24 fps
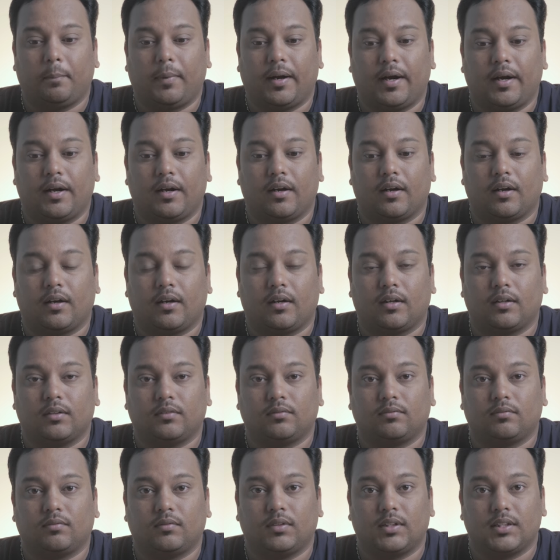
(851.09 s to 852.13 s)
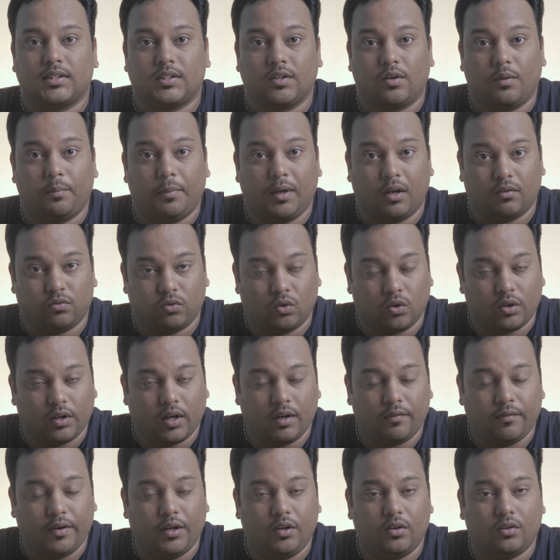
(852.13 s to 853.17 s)
but uh, this will be a four
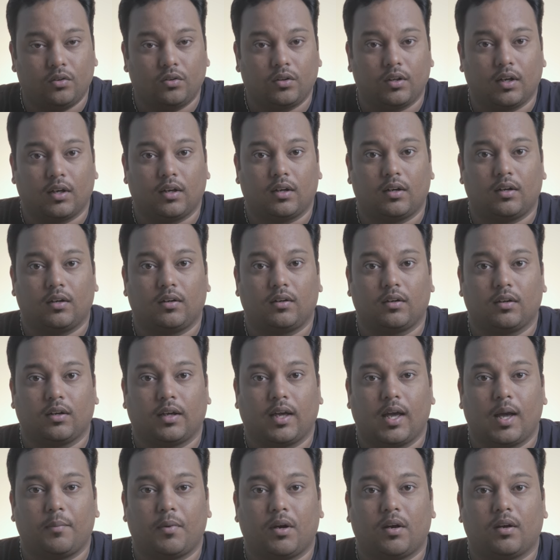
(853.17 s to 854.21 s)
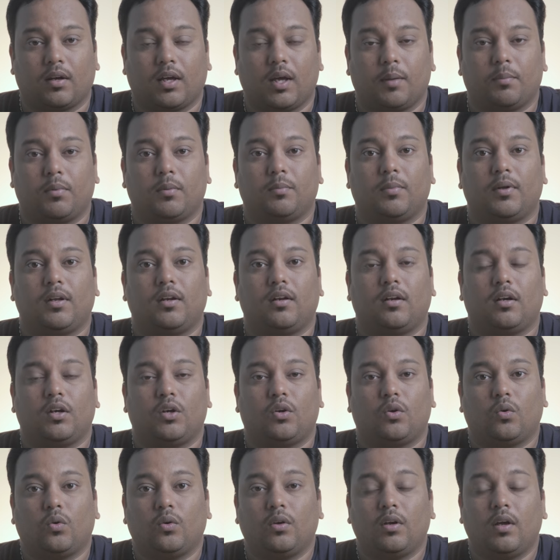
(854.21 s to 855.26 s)
K video uh, camera capable
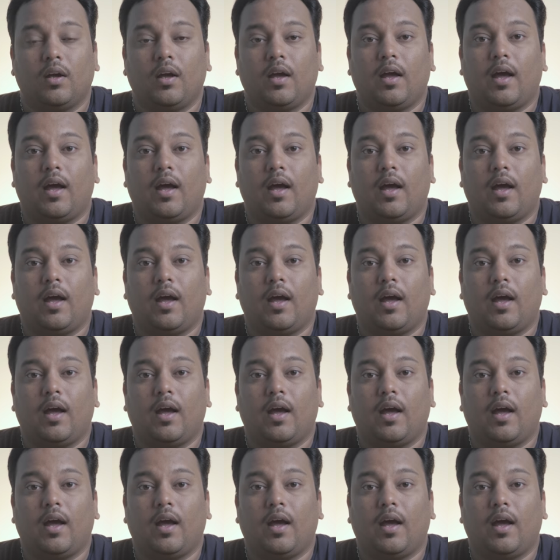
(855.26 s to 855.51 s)
drone.